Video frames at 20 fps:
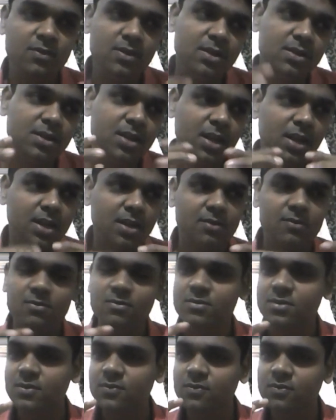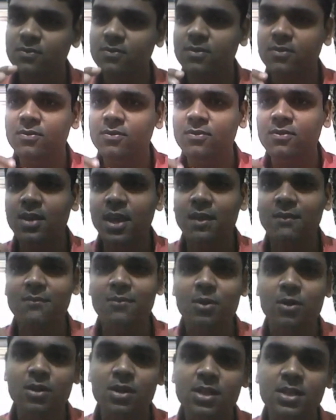will take. If we have
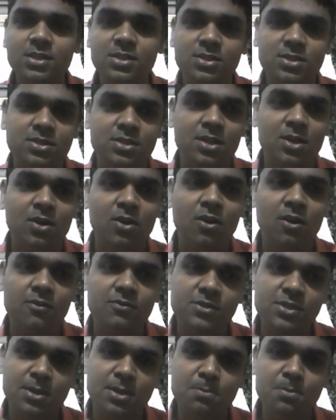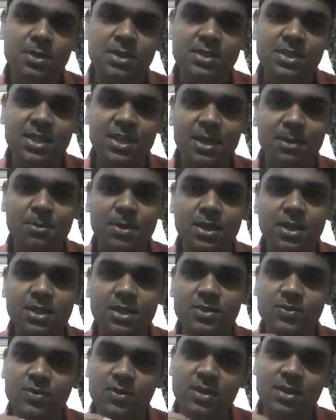knowledge of some busy
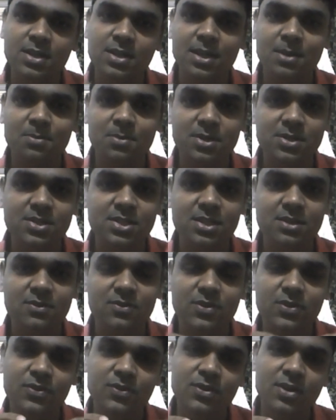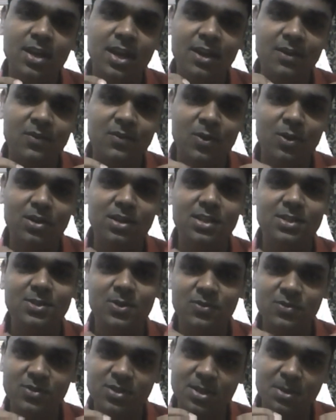remedies, we will take busy. If we have knowledge
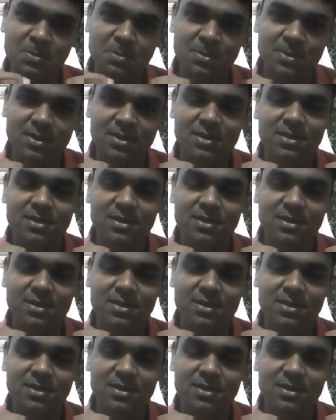of some